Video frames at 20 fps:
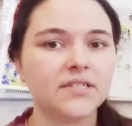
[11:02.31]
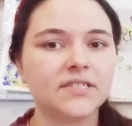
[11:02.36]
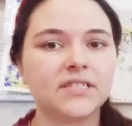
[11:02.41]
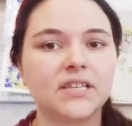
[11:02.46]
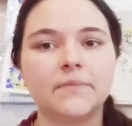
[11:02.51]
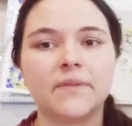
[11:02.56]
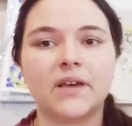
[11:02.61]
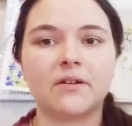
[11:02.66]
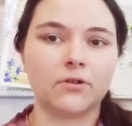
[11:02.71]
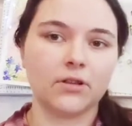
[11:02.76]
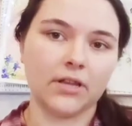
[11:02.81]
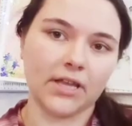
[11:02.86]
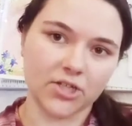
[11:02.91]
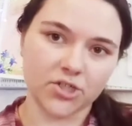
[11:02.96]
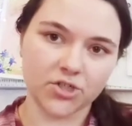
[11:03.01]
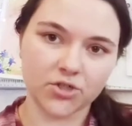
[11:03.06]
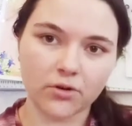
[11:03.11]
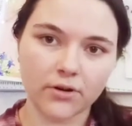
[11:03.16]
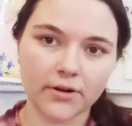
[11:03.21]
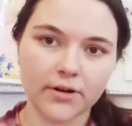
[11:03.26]
some that were
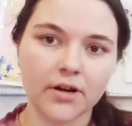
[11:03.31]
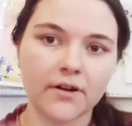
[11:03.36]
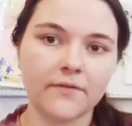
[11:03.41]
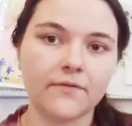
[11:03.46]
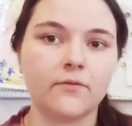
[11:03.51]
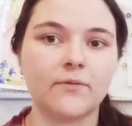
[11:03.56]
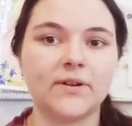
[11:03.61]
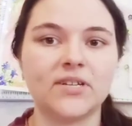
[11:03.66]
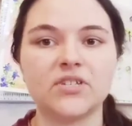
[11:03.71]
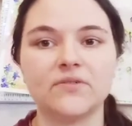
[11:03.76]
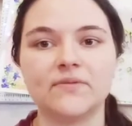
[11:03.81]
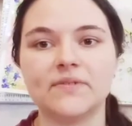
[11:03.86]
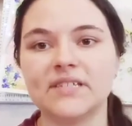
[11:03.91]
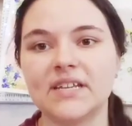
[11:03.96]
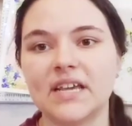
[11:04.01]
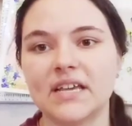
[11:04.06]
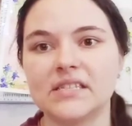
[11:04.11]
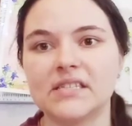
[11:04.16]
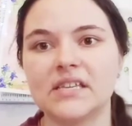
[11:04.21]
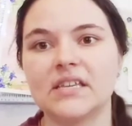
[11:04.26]
like shorter for when she was
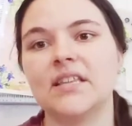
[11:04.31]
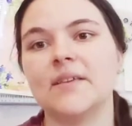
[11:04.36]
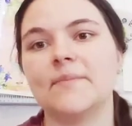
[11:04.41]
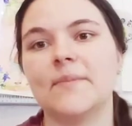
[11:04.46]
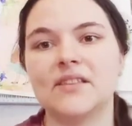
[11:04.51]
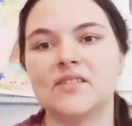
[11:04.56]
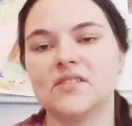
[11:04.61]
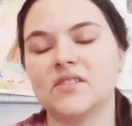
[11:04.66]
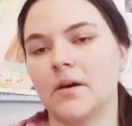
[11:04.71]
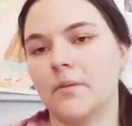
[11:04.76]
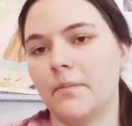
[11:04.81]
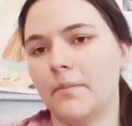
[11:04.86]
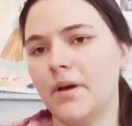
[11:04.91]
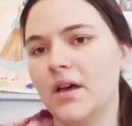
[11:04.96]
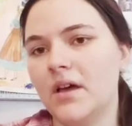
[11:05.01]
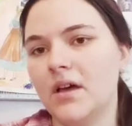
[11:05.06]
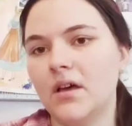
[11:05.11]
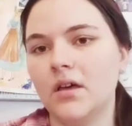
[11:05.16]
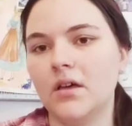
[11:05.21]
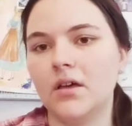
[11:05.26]
dancing. They made some,